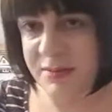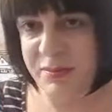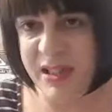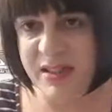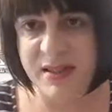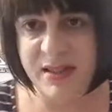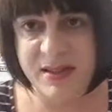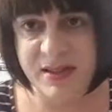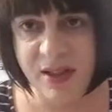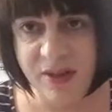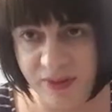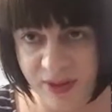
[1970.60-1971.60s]
and pieces
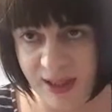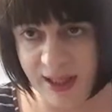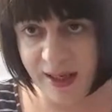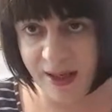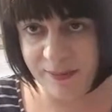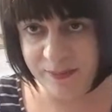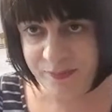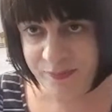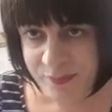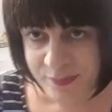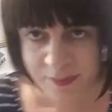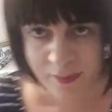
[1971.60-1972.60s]
for the layout.
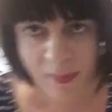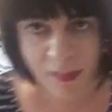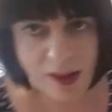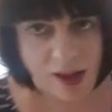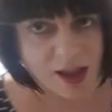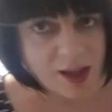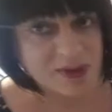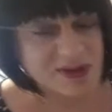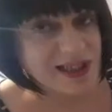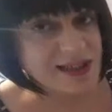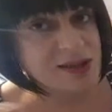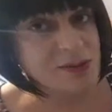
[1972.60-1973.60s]
It's
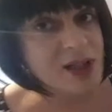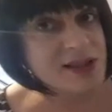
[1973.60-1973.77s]
actually when I